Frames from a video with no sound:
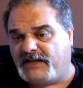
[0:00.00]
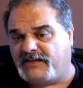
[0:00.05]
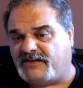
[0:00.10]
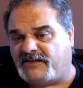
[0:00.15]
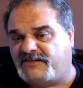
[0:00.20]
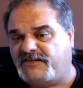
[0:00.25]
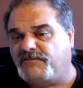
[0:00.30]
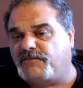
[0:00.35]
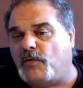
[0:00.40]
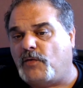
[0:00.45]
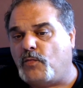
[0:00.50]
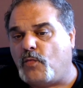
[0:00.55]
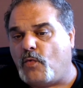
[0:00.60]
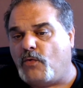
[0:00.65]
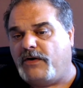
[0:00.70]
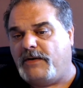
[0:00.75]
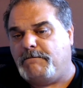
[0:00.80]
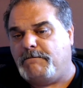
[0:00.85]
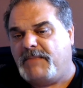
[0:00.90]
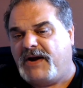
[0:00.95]
The Civil War
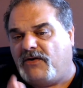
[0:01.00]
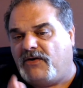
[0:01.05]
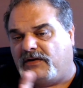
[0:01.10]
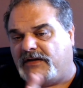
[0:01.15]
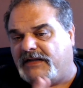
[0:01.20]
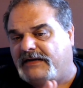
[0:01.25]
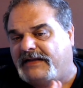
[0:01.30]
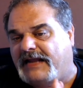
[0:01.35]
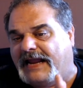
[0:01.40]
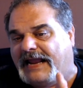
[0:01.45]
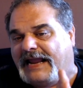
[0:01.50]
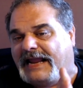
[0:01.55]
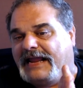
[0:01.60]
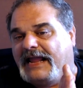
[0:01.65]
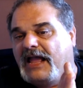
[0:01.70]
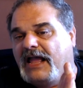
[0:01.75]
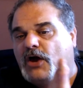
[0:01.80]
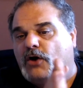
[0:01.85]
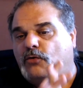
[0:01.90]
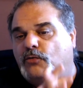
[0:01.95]
in Maryland, a
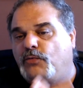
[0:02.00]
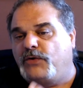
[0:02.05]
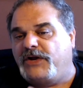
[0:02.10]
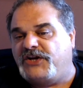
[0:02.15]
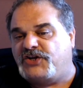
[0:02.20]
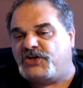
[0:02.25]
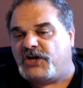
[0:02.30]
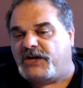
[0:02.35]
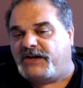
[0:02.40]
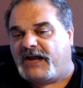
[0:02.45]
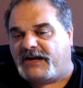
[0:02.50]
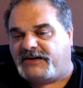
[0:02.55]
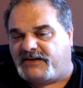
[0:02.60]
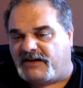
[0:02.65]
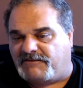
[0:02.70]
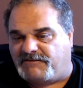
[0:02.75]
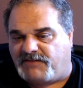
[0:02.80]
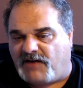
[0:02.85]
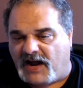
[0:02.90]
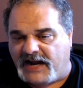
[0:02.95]
region
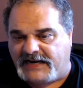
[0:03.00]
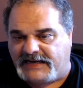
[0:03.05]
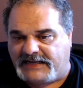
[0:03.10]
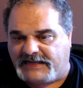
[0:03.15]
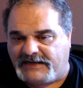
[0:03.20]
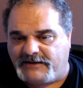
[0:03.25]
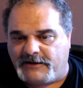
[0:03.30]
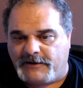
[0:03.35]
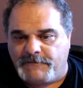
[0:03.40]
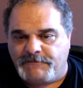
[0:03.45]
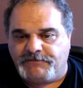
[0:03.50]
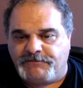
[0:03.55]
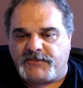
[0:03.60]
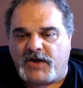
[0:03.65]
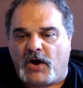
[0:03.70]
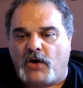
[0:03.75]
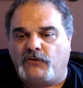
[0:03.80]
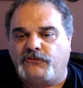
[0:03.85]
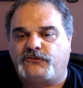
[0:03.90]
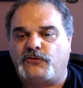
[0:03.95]
divided.
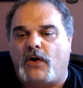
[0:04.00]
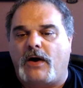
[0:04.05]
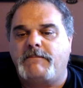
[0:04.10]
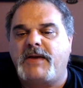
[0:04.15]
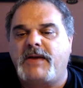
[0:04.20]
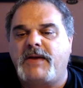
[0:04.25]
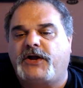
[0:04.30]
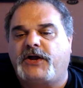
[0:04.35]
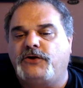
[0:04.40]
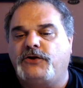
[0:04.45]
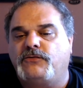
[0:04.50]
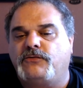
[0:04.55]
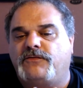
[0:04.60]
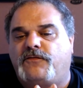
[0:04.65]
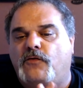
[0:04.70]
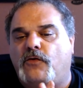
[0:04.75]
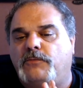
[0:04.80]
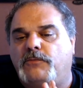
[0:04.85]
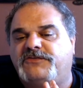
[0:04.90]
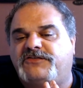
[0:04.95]
Also, American
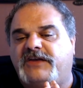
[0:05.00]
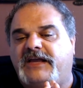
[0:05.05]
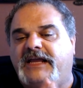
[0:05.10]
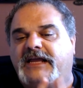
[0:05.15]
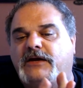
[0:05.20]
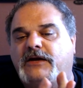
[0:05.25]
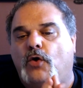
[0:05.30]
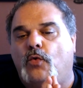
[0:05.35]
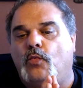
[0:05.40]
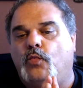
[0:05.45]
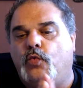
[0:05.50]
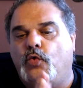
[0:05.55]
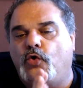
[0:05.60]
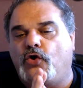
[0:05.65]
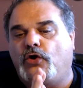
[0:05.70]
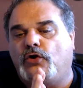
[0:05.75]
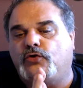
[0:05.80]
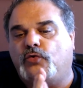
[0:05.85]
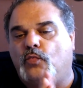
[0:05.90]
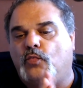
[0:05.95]
uniforms in
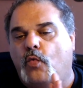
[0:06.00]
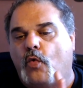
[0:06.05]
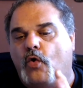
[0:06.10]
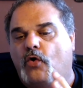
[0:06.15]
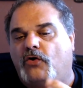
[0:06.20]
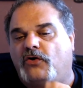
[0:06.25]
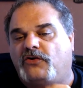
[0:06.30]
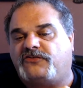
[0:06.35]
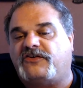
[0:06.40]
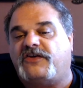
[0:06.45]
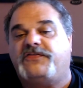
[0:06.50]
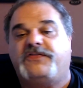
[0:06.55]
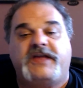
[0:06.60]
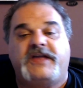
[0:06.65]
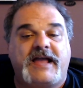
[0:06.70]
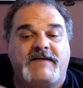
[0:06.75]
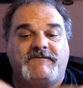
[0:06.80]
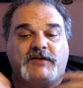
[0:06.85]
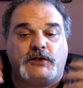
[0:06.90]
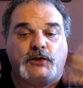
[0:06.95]
World Wars,
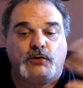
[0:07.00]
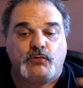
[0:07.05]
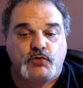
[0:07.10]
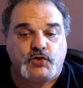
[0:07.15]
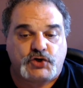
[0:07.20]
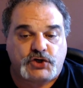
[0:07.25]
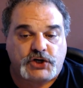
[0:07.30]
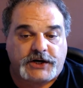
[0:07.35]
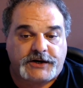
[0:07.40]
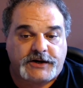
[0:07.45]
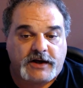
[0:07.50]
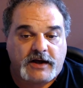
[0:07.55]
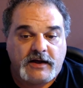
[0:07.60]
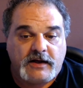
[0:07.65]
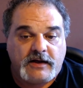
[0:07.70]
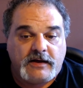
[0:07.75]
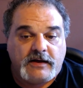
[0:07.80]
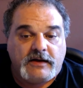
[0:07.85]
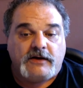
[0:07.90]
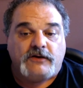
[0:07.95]
the Evolution,
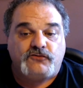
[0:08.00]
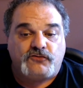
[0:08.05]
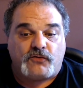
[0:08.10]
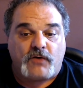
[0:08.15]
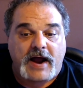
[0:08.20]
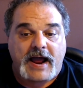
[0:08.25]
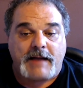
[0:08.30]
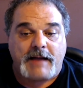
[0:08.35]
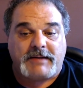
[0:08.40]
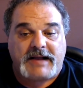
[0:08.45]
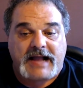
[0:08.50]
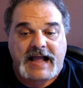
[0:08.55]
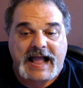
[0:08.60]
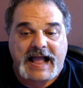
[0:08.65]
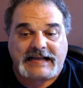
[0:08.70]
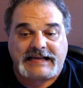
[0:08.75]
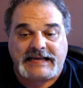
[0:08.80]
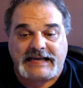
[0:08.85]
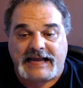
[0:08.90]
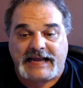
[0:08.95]
drab,
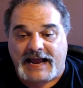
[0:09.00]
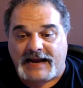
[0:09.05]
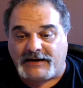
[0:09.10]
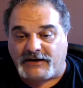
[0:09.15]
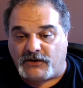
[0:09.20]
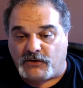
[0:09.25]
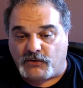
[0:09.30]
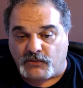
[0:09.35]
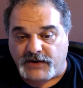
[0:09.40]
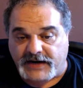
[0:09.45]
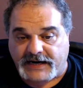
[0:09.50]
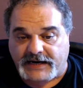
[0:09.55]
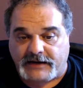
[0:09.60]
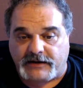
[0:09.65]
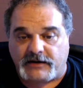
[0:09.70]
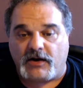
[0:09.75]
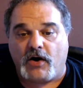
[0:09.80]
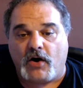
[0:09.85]
khaki, and green.